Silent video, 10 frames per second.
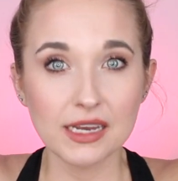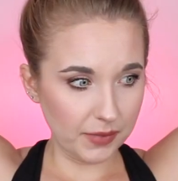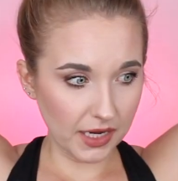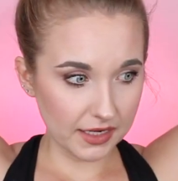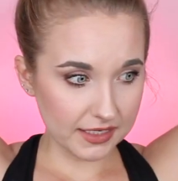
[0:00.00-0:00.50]

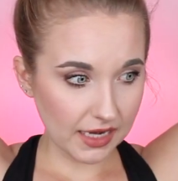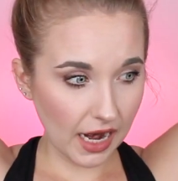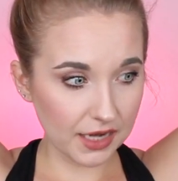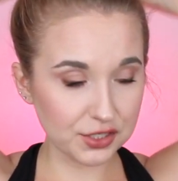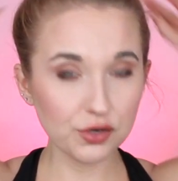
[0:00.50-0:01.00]
But
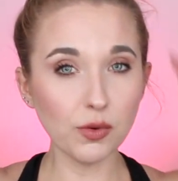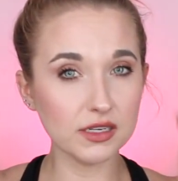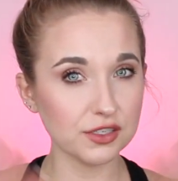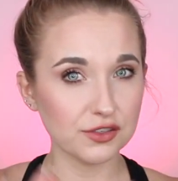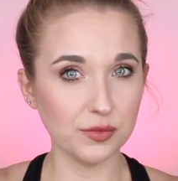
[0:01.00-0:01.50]
I do
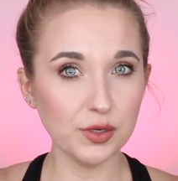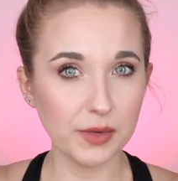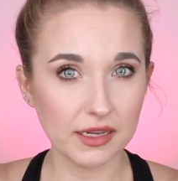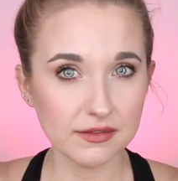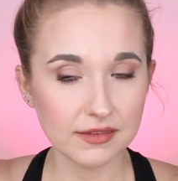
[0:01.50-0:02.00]
want to zoom you
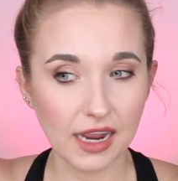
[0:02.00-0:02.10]
in.